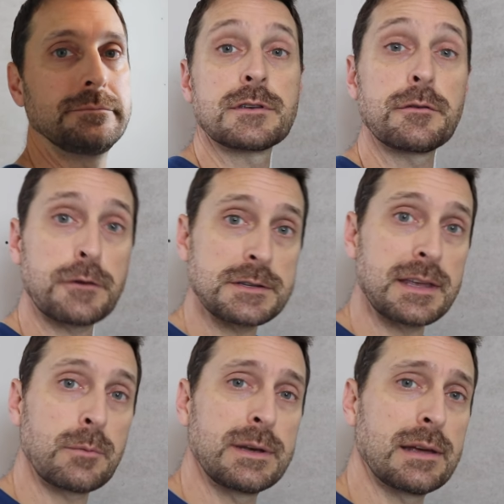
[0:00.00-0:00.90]
So the first
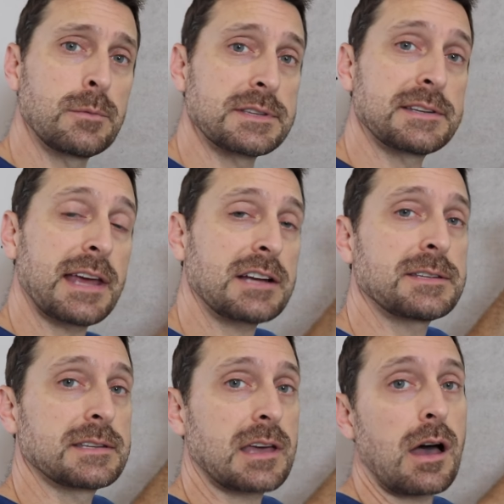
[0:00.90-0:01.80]
thing we did was
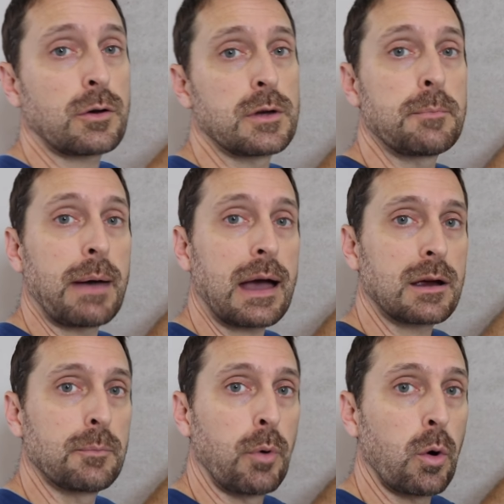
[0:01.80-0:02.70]
attach this concrete
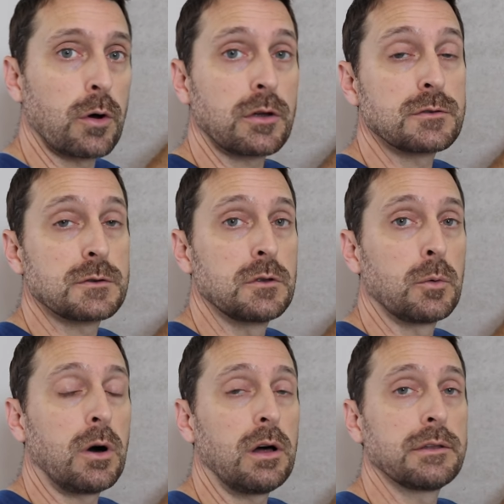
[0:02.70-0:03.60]
backer board to the
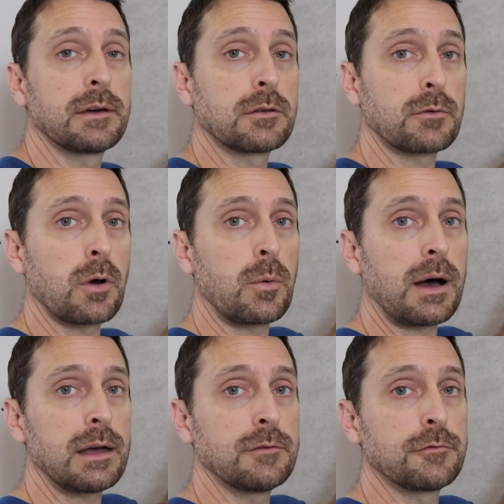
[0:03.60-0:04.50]
wall. Now the
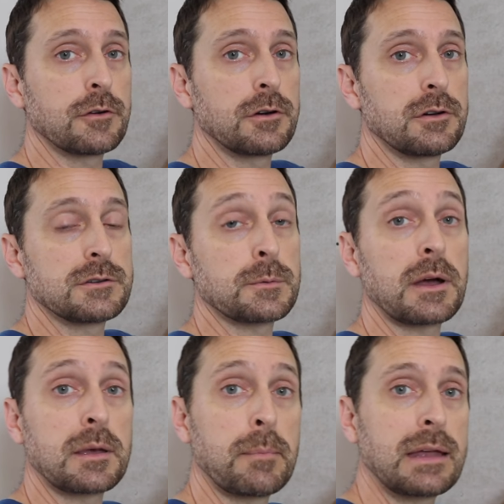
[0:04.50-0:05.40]
watt inverters
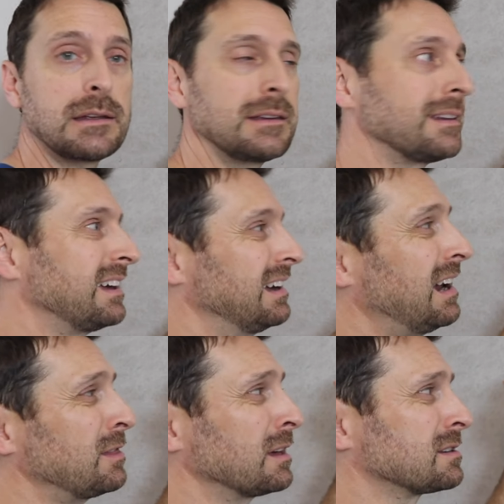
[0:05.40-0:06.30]
recommend it and
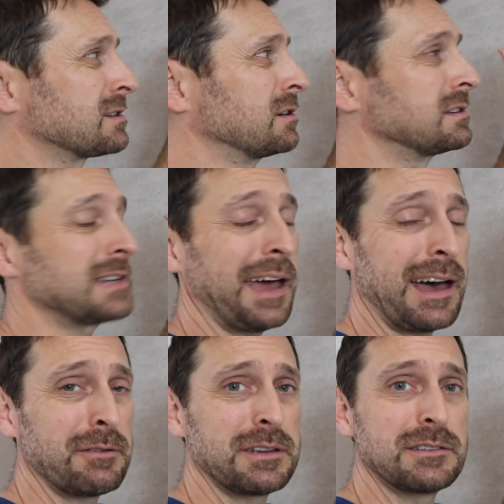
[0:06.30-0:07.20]
I think it's good to
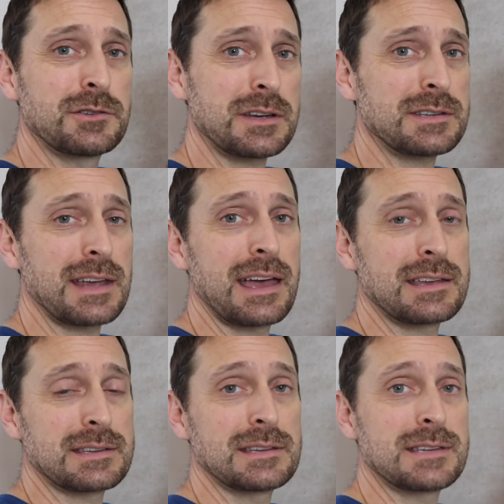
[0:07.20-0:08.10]
have it just
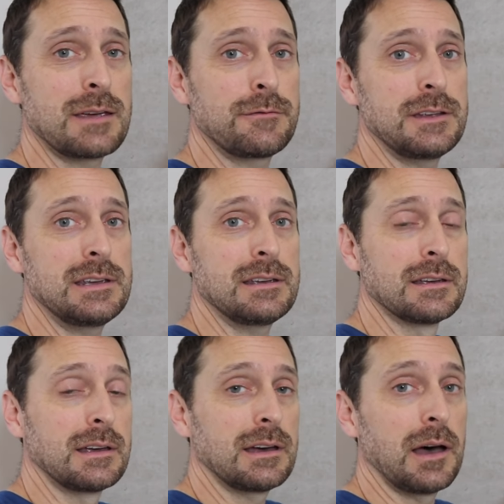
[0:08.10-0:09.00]
as a
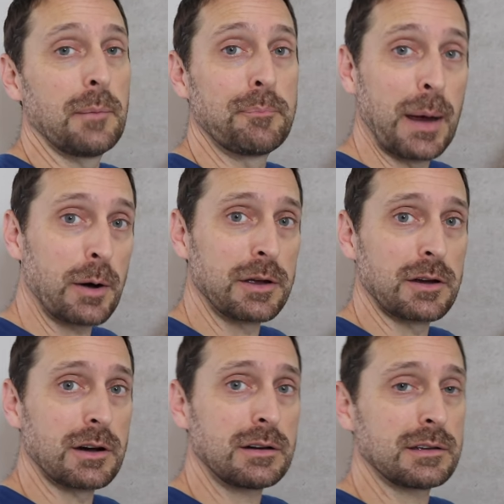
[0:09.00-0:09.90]
safety uh,
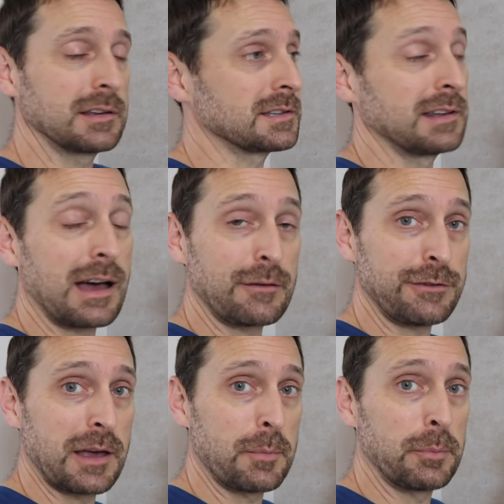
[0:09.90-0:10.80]
barrier, it's not
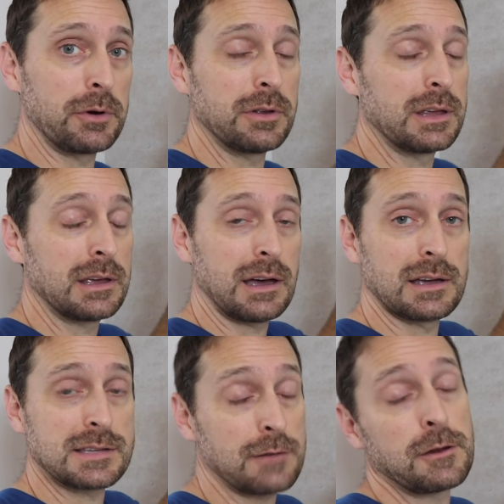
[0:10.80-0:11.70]
flammable,
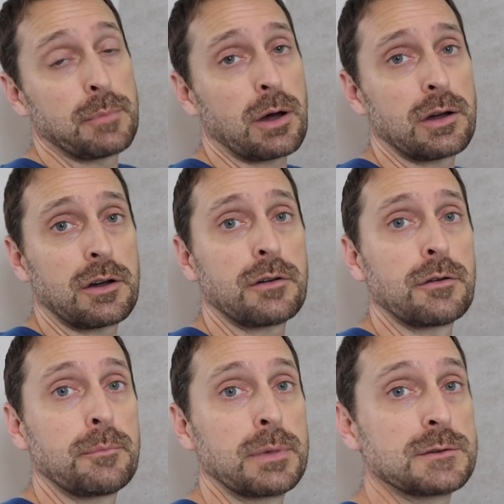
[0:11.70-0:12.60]
uh, safety barrier
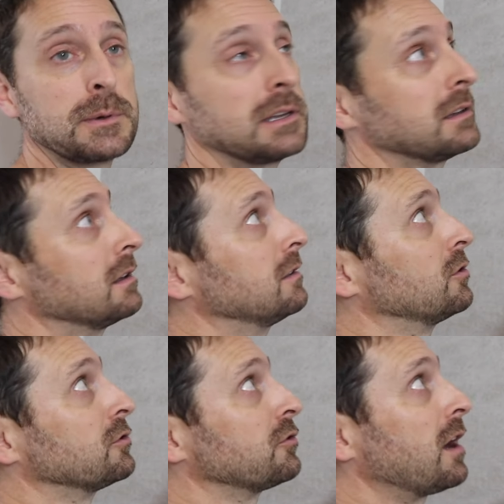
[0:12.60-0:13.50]
between
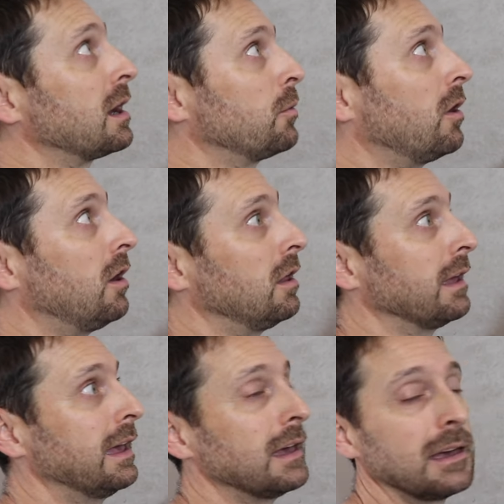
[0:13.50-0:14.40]
your drywall
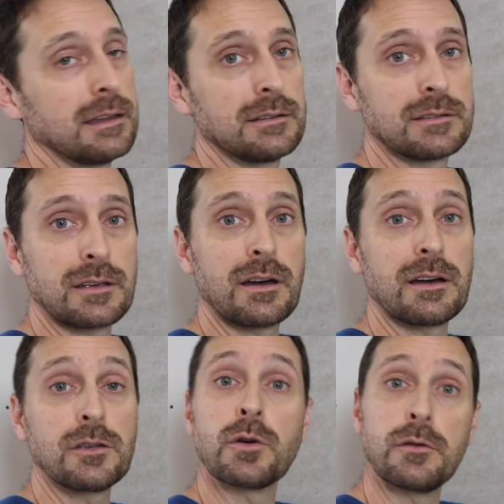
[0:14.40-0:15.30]
and uh,
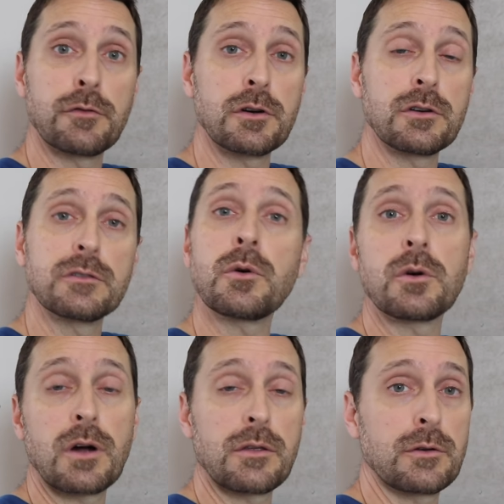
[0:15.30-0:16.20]
your inverters
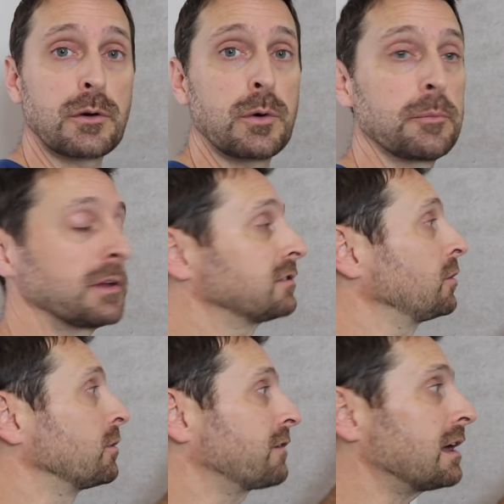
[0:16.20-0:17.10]
or other equipment.
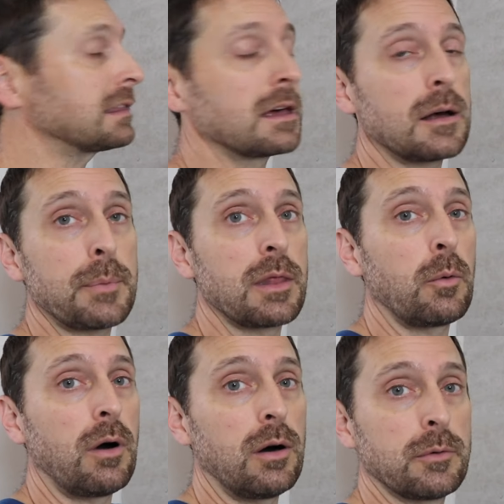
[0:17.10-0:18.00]
So we've got that up on the
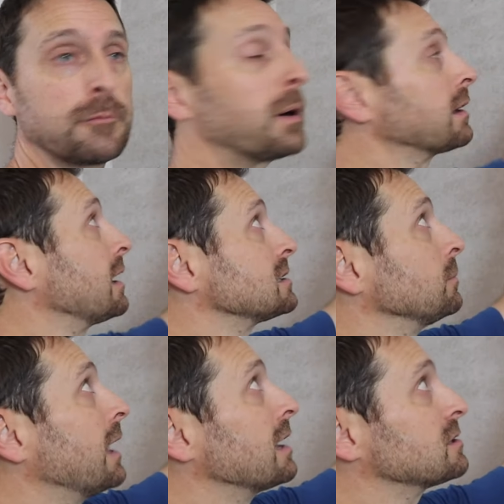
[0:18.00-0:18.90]
wall, we've got
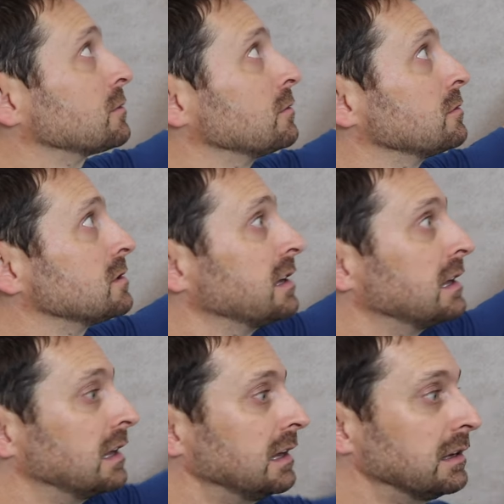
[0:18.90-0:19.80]
some lag screws
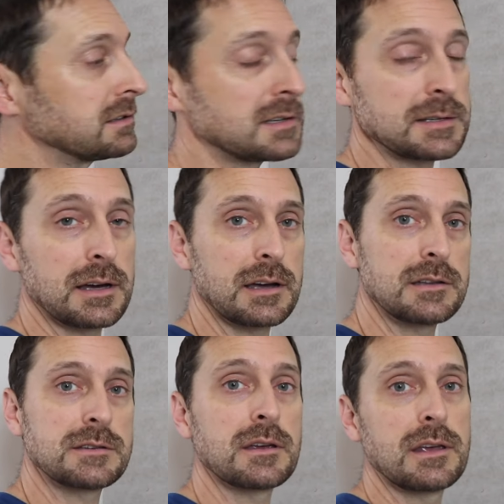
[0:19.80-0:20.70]
in
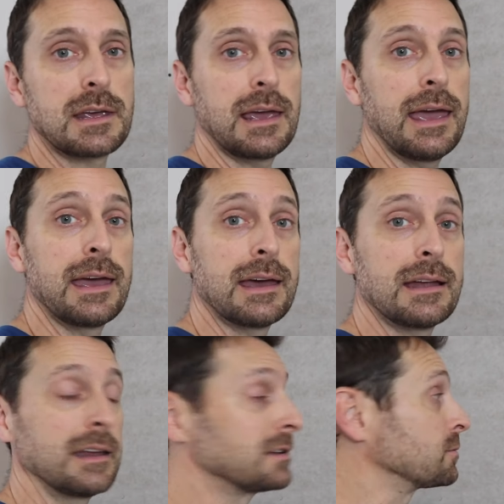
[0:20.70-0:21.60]
studs
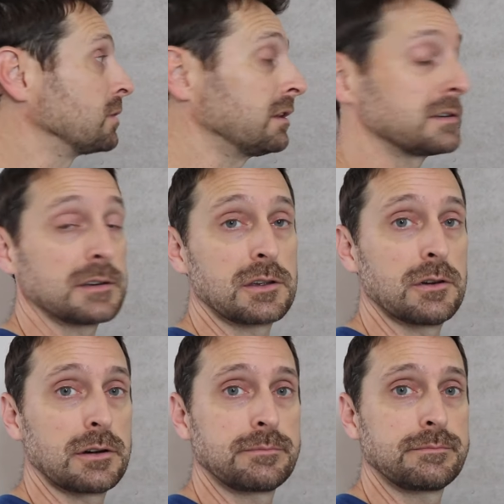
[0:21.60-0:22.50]
and it's really
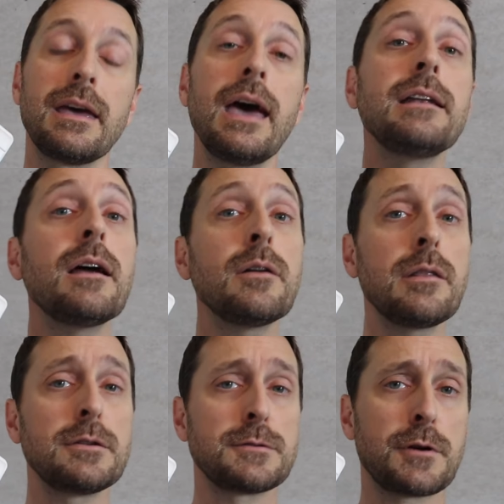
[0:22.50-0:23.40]
secure head down in
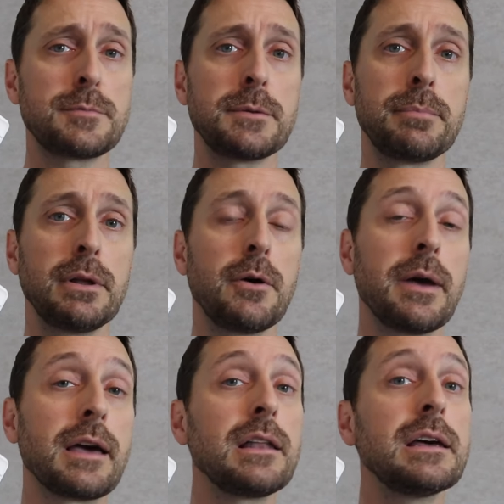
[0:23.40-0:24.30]
the description below
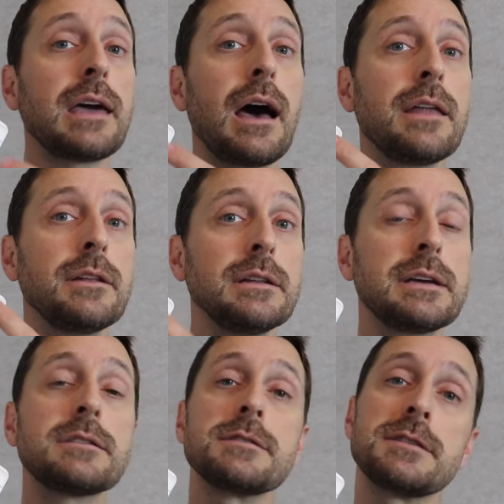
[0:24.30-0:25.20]
and click on the
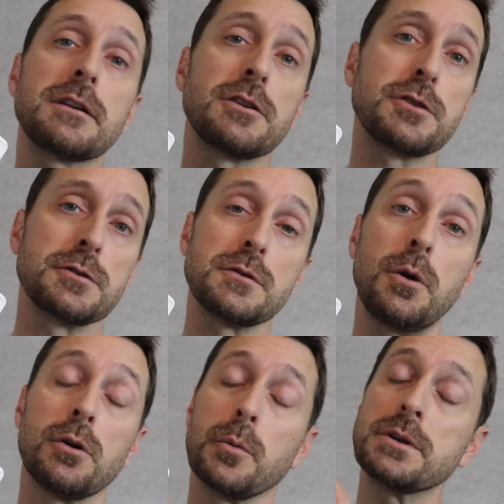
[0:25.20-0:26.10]
link to Signature
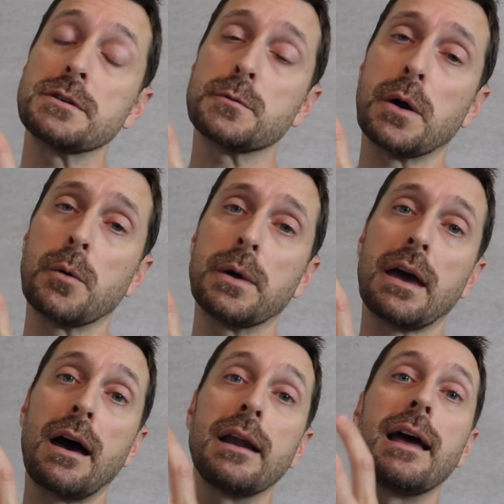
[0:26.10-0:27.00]
Solar, which is where we
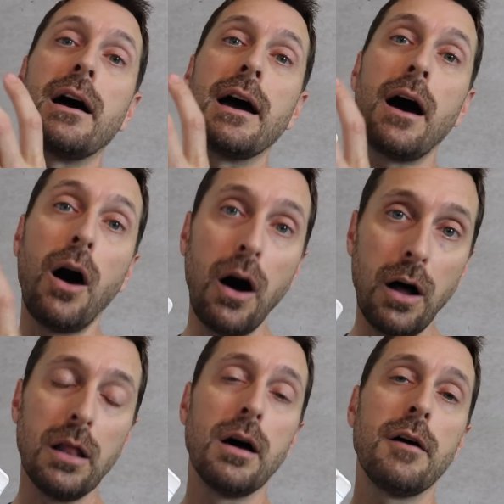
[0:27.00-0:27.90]
got
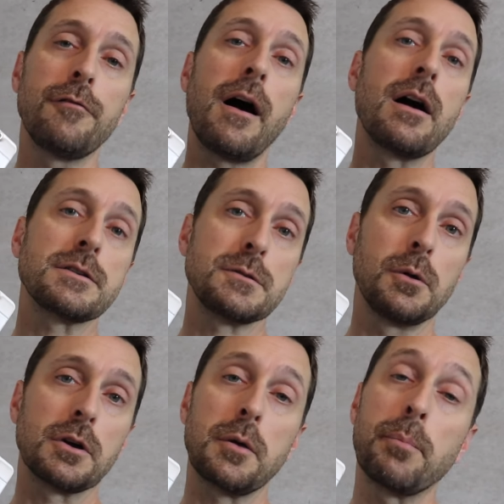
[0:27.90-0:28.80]
all of our
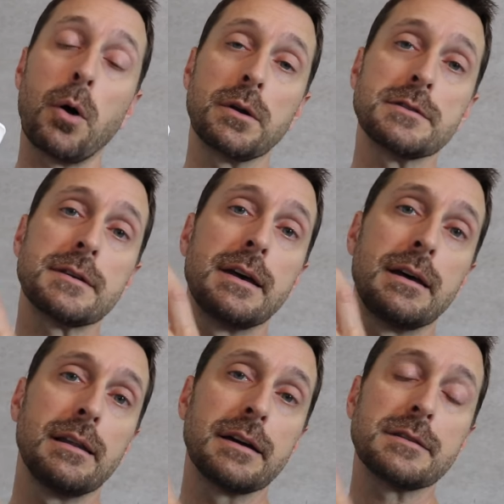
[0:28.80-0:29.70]
solar components,
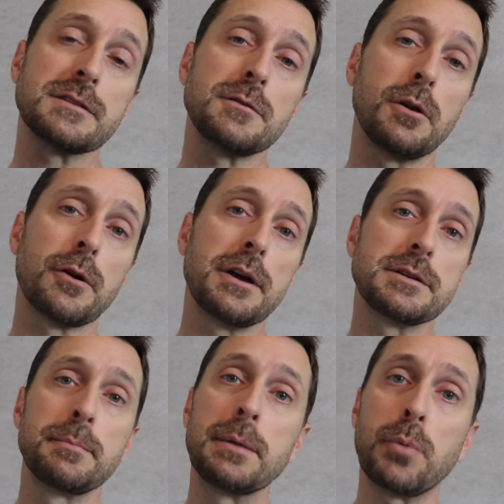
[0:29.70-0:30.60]
like the
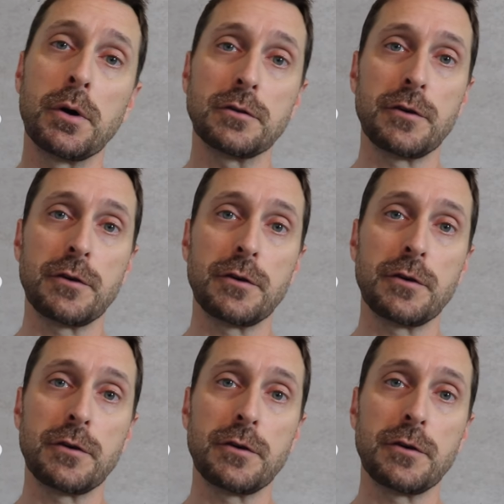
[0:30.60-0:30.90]
SolarEdge midpoint